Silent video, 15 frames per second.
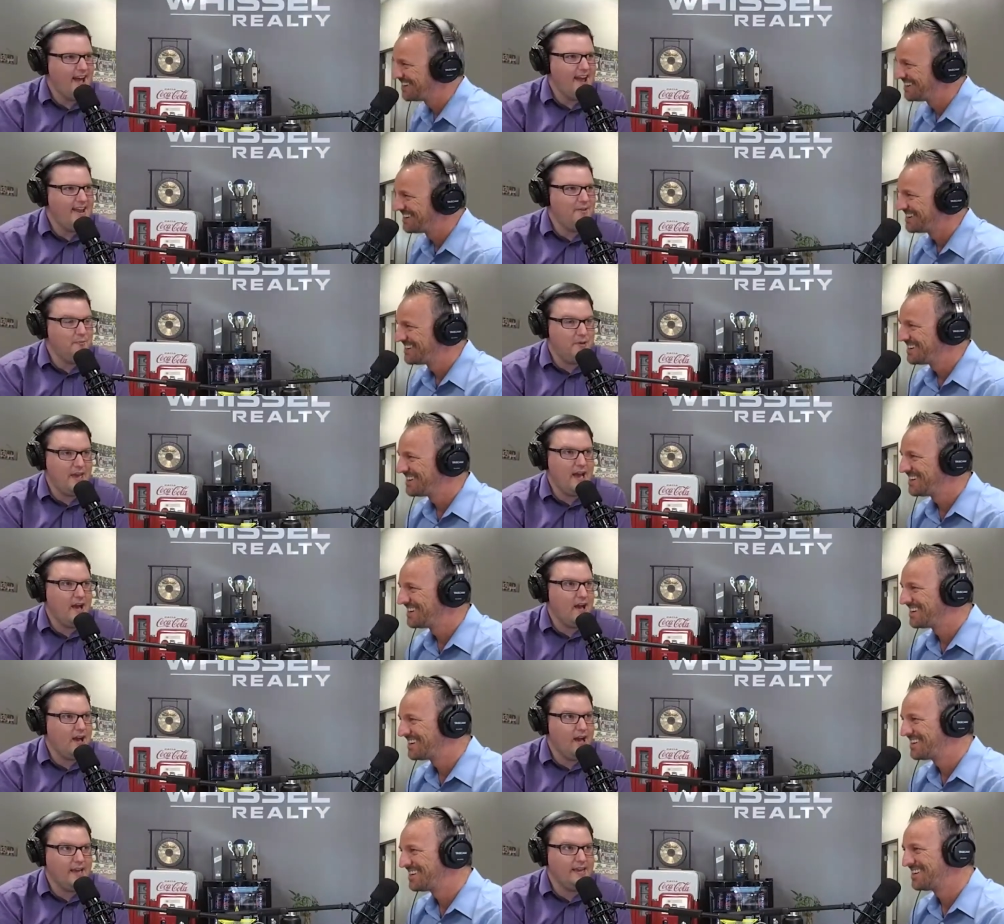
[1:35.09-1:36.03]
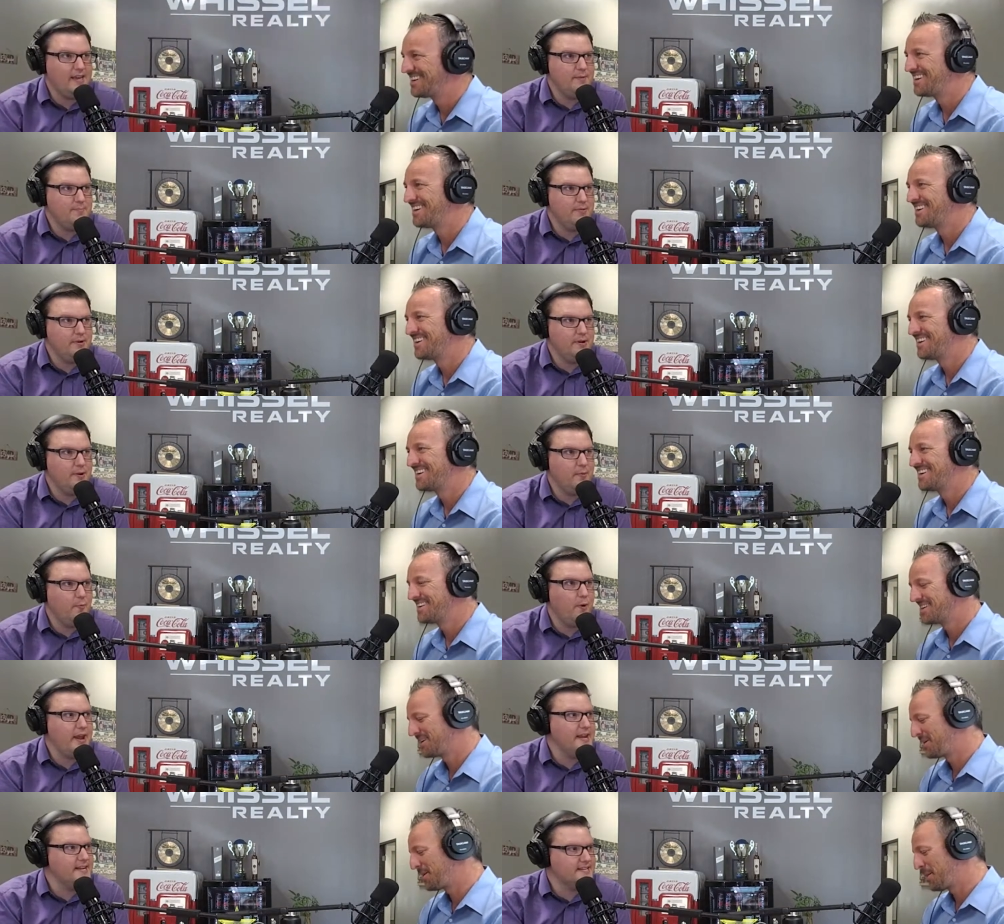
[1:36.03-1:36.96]
Speaker 1: I, yeah, I keep uh,
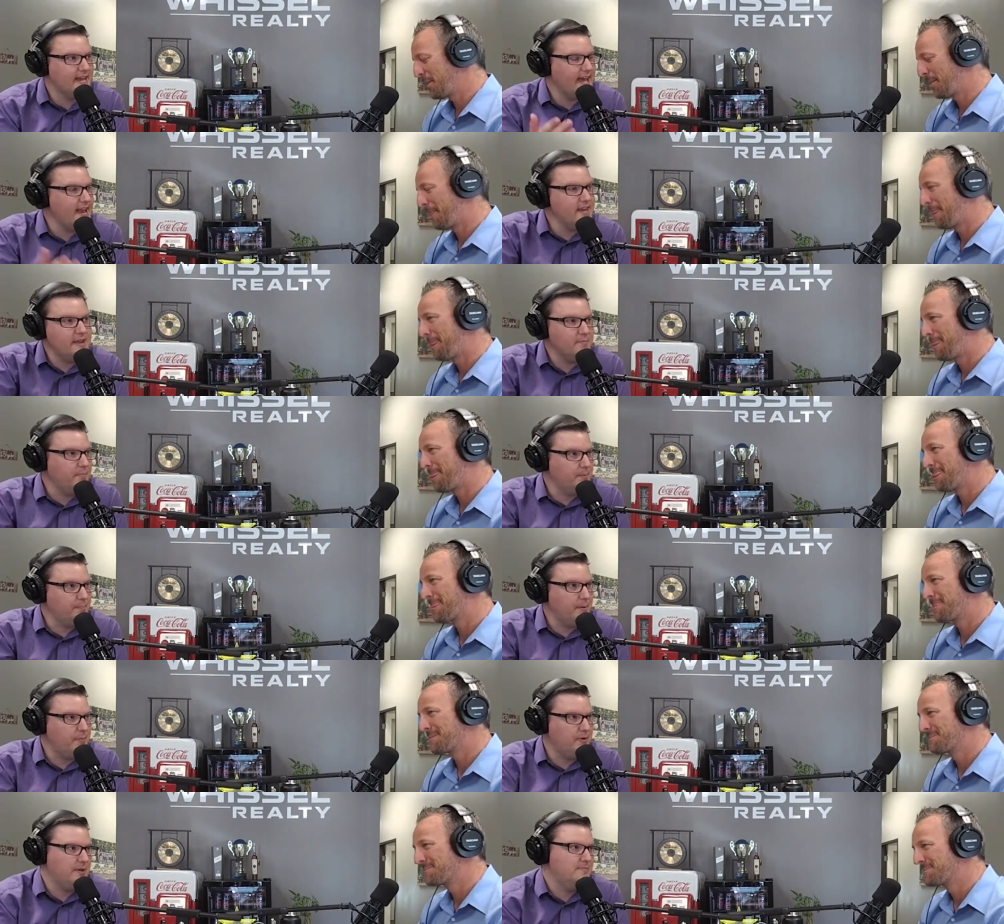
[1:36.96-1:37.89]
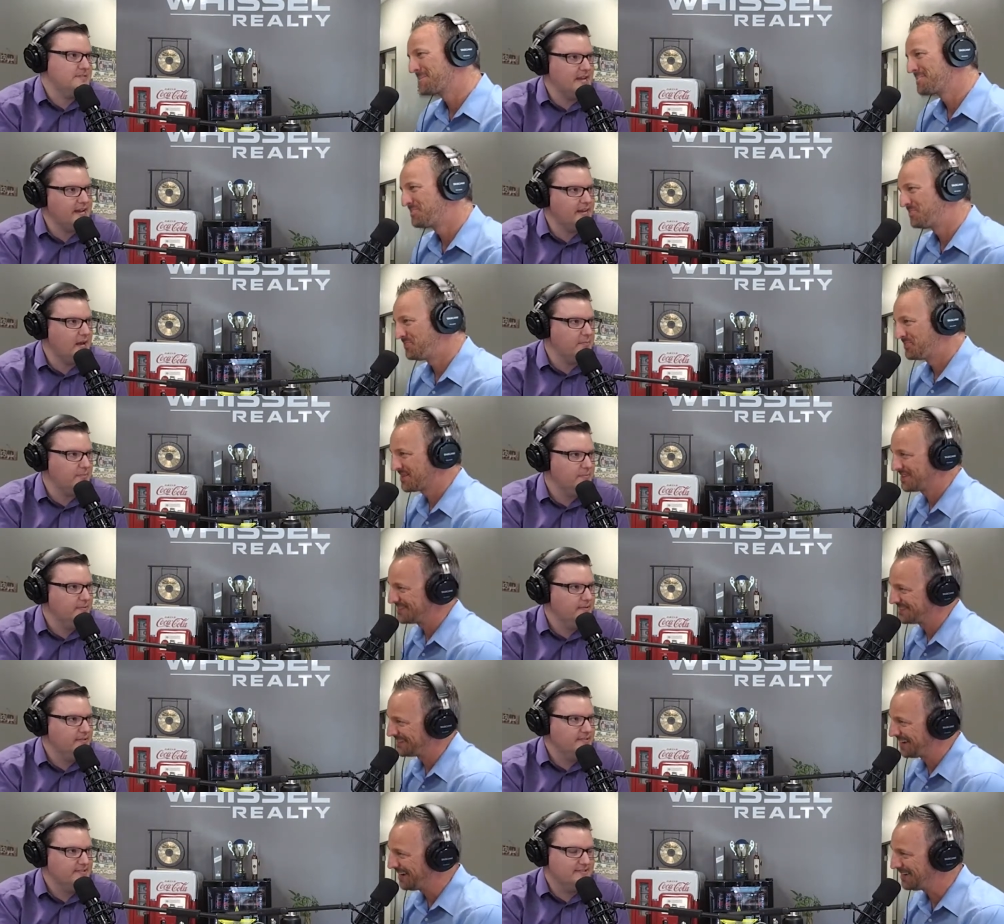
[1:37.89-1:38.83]
waiting to end it, but people keep signing up.
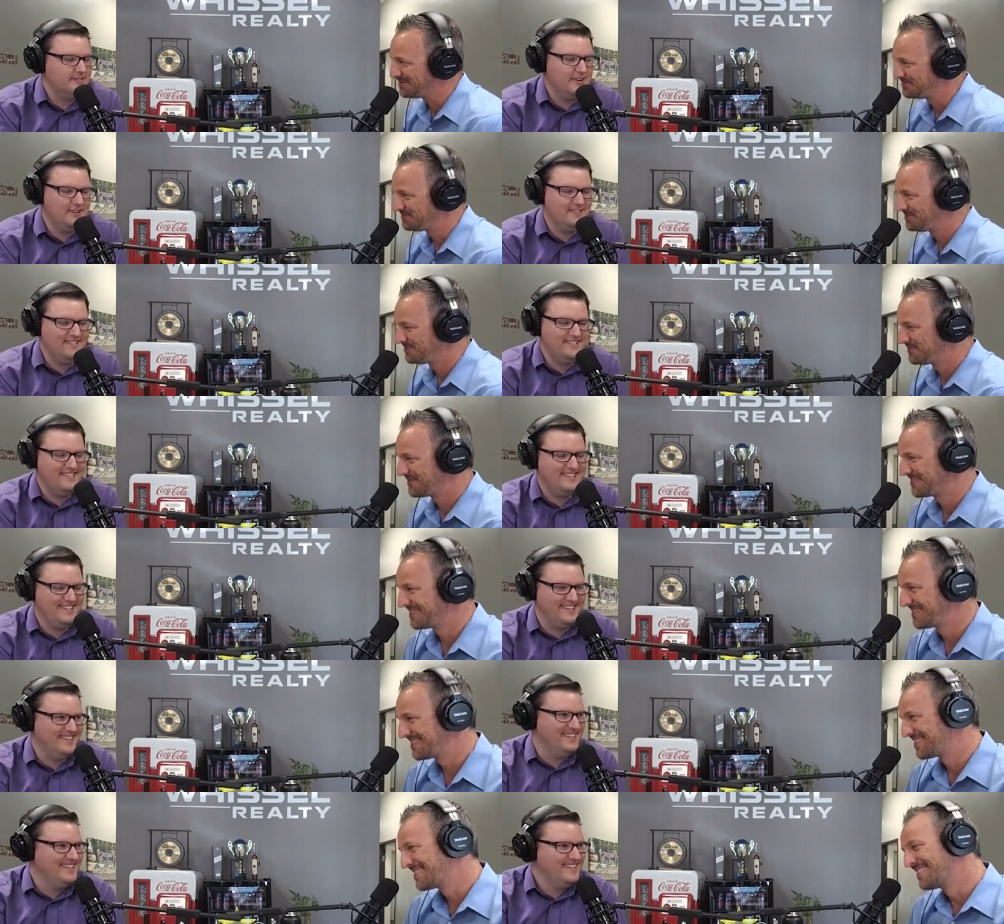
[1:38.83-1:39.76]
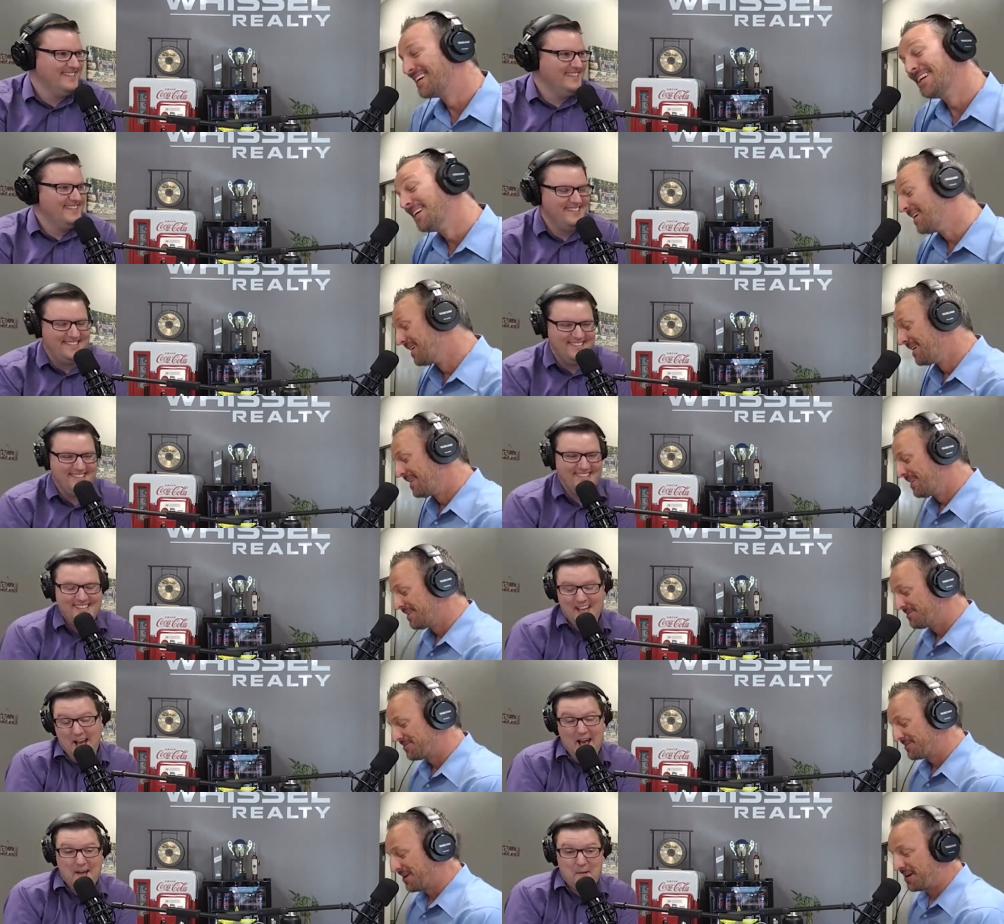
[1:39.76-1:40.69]
Speaker 2: Yeah. So
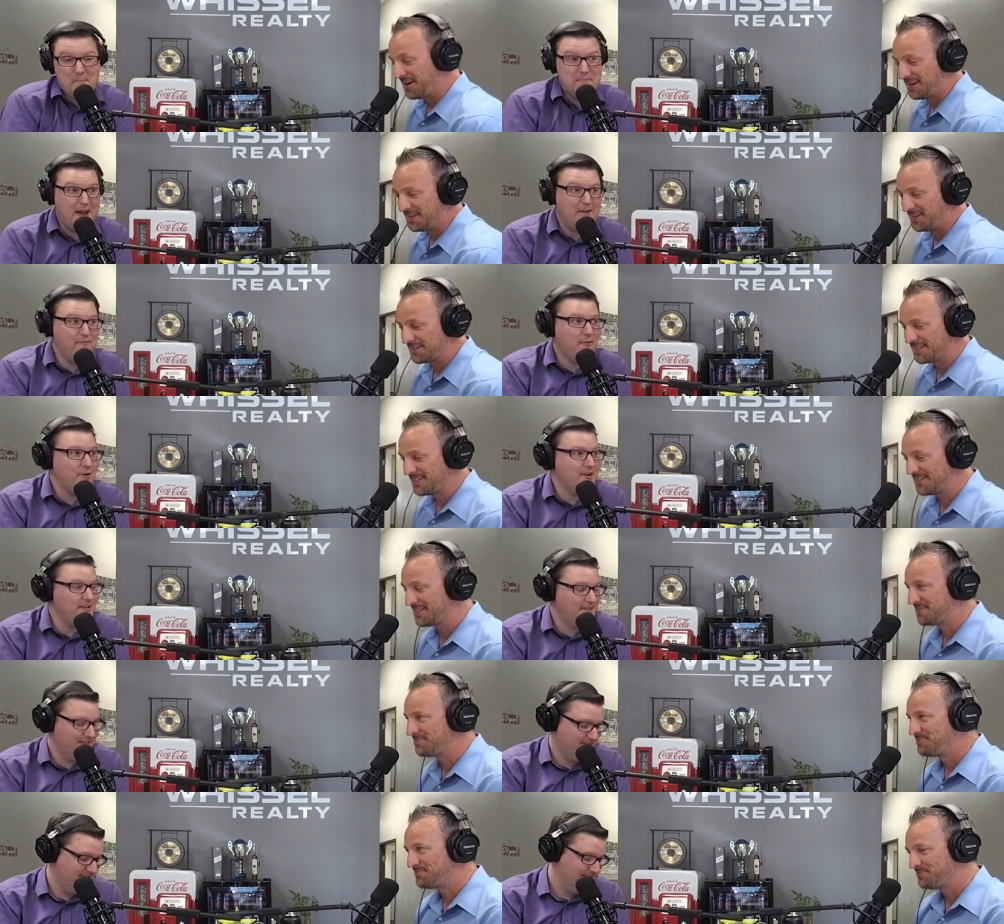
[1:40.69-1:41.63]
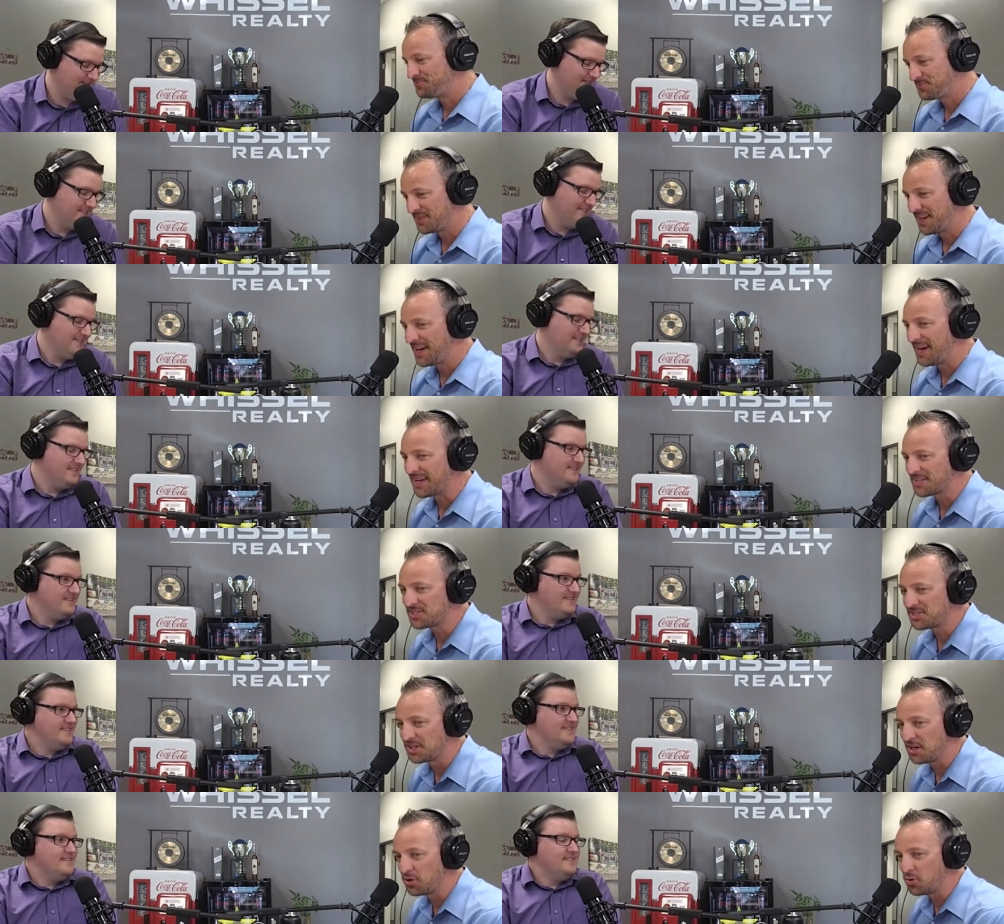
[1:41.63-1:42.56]
I'm all down for good. It. Yeah.
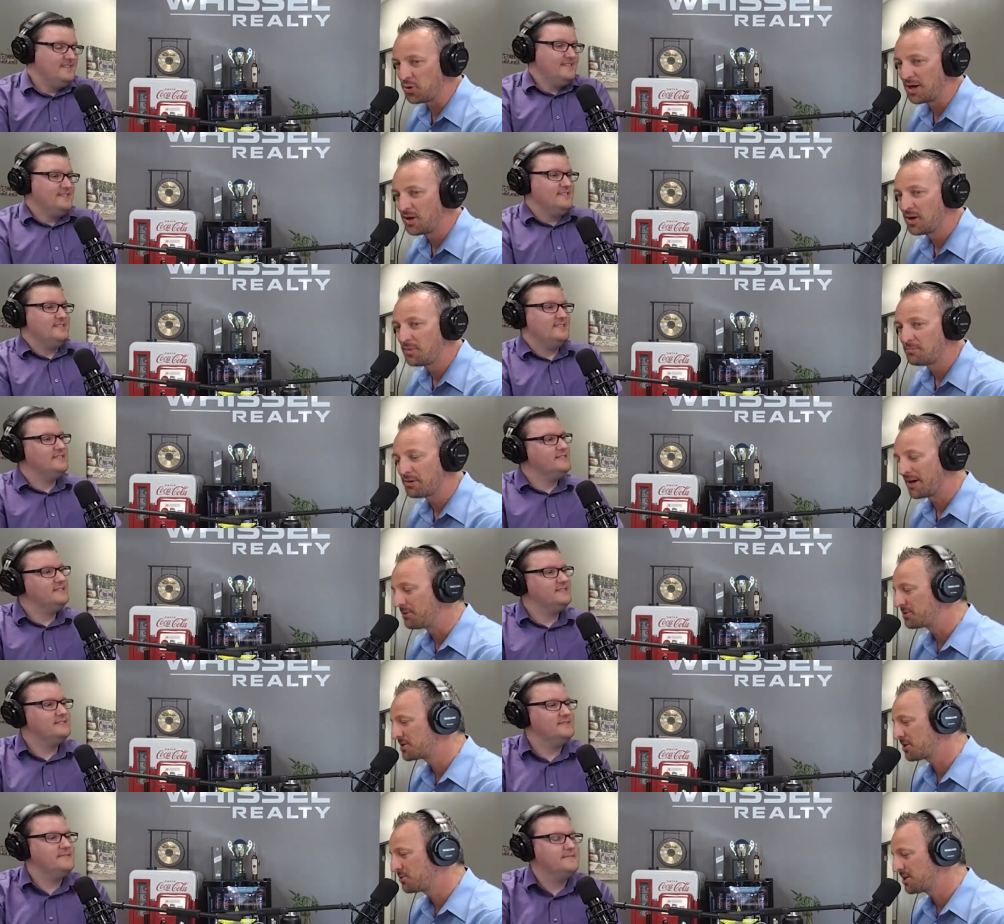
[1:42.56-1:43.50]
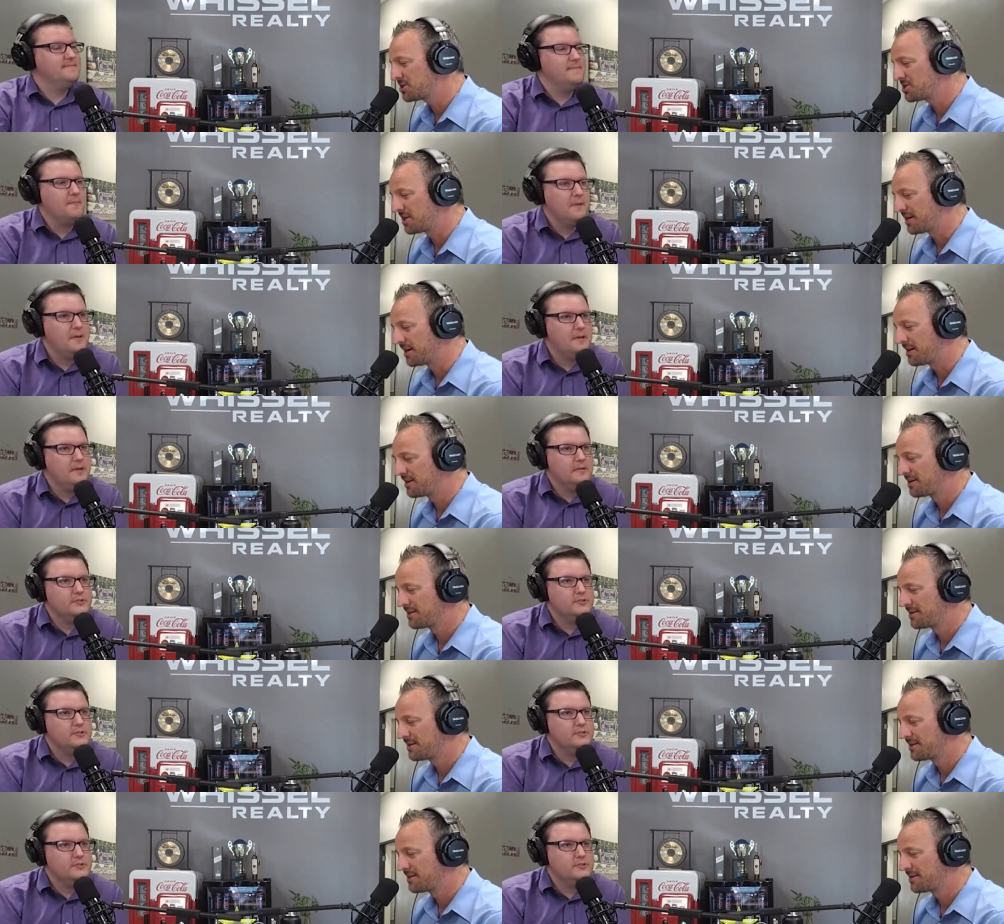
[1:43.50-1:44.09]
So, Bryan, what's our question today?